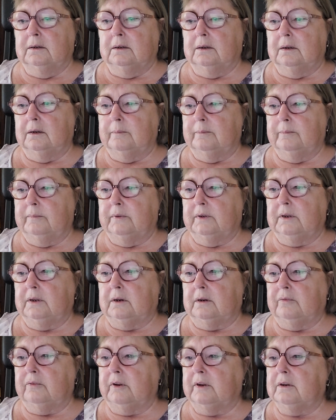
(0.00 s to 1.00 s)

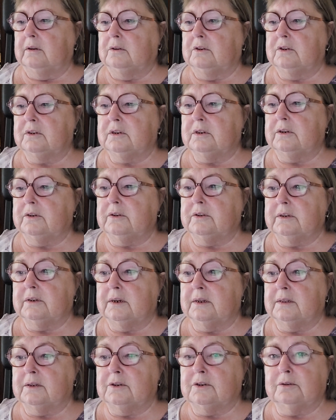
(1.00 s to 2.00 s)
If I could just lose
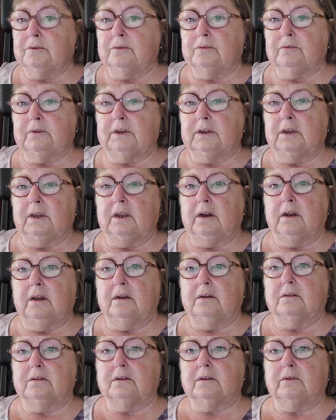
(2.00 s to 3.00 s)
another 2 or 3
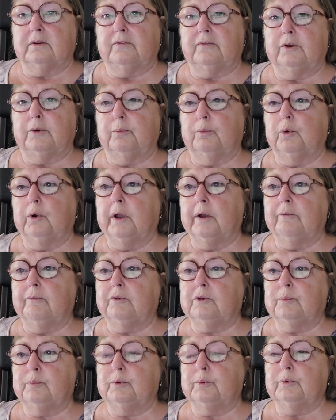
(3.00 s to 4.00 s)
kilos, so I felt more
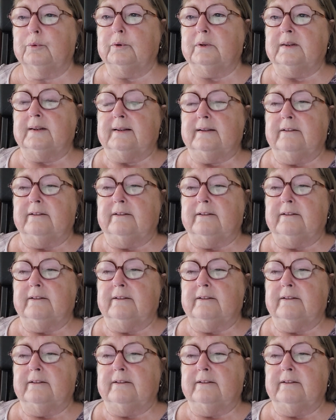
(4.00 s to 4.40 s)
comfortable,